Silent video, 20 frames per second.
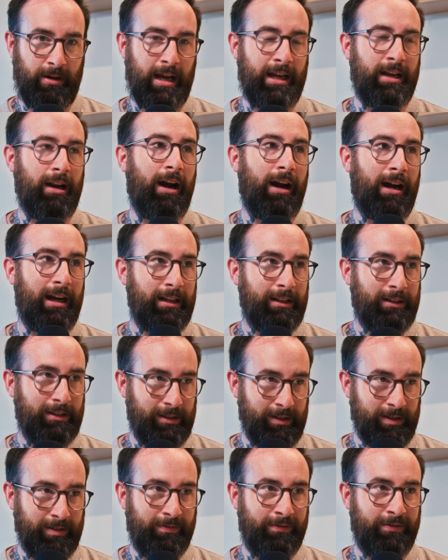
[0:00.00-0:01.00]
And I
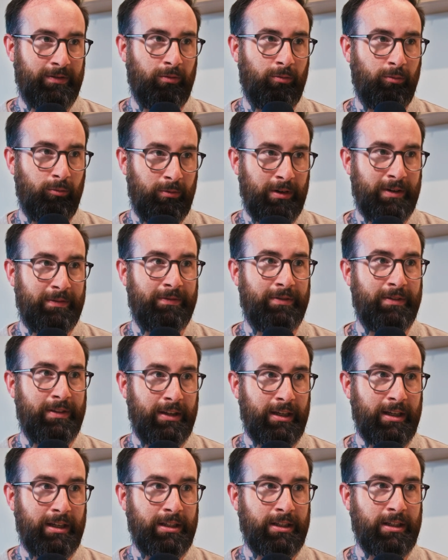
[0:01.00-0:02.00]
lived with
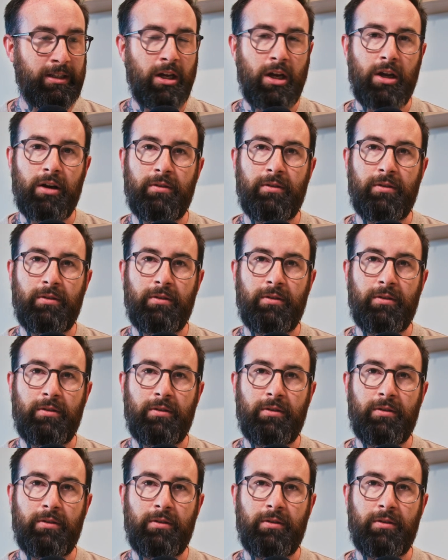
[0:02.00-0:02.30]
this